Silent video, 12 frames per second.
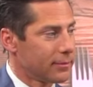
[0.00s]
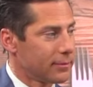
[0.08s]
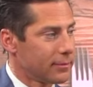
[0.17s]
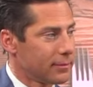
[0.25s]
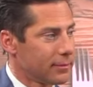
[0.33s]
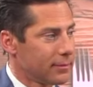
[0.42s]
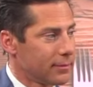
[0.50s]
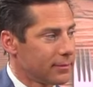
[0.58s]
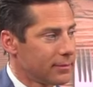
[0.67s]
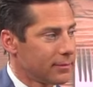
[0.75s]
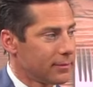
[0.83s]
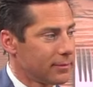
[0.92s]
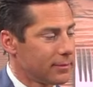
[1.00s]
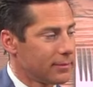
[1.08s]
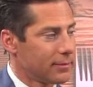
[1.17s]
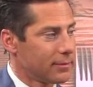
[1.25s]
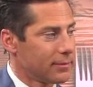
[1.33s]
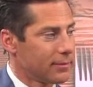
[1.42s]

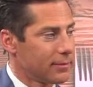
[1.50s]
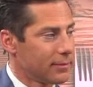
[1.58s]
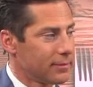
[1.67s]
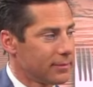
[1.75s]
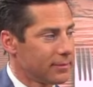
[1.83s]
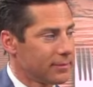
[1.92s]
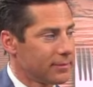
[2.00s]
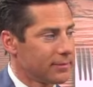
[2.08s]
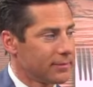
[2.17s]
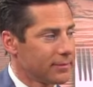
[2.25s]
The person shown says nothing.